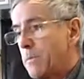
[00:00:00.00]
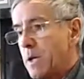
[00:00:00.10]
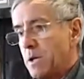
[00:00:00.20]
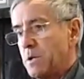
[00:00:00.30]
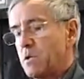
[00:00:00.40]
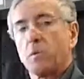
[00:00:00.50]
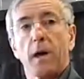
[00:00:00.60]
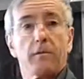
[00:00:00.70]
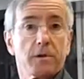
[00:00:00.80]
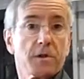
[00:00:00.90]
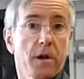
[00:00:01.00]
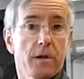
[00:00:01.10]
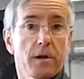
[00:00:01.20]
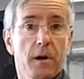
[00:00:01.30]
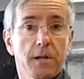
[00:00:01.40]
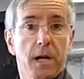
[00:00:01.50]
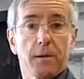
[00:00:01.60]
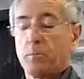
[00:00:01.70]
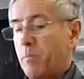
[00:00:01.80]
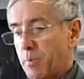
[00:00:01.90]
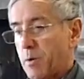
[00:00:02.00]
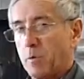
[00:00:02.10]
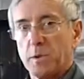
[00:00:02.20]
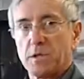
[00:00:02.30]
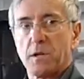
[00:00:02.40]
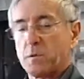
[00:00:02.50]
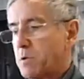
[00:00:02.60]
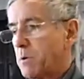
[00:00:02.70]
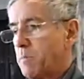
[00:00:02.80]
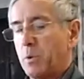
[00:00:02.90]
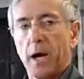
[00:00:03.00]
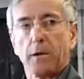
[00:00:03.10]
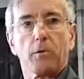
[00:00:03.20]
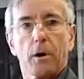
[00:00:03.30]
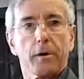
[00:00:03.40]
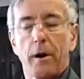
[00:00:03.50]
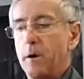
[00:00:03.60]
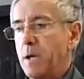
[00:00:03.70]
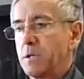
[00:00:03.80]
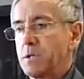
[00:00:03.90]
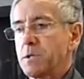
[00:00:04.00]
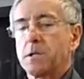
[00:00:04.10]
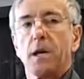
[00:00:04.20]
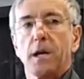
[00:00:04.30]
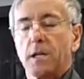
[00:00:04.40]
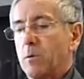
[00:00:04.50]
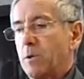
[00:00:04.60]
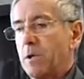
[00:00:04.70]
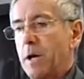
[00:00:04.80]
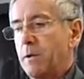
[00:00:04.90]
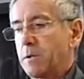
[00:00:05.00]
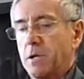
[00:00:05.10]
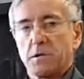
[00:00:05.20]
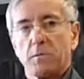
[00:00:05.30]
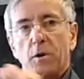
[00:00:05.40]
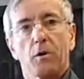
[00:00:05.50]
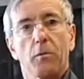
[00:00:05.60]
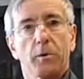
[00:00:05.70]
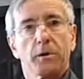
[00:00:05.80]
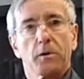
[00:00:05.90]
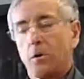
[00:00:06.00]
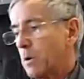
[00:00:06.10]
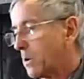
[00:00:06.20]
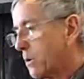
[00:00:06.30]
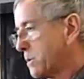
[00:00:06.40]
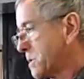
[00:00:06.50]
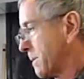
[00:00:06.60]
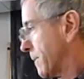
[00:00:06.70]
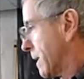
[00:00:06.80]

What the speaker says: Hinges we haven't decided on yet. Probably some sort of black wrought iron hinges that will allow the customer to open the door and close it.